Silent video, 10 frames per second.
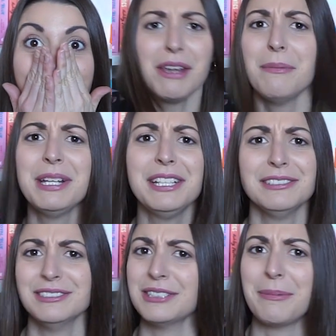Let
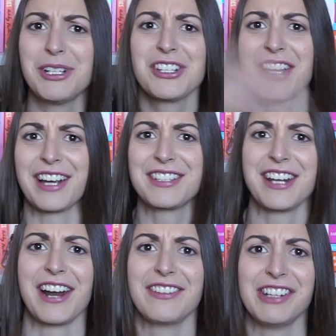me just exit
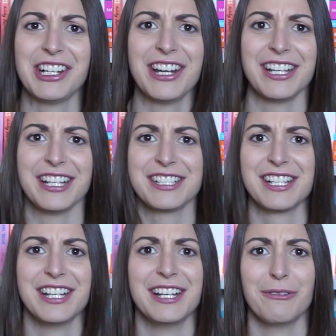out of here and get
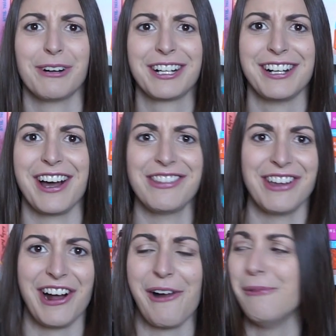to working on
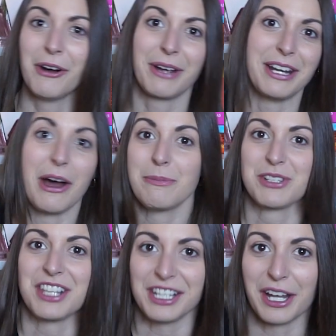that. Okay, now I'm
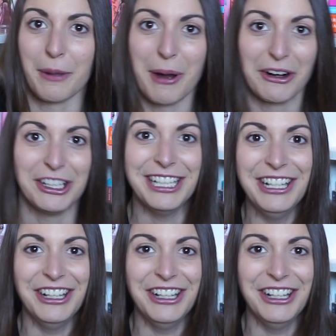just thinking about it.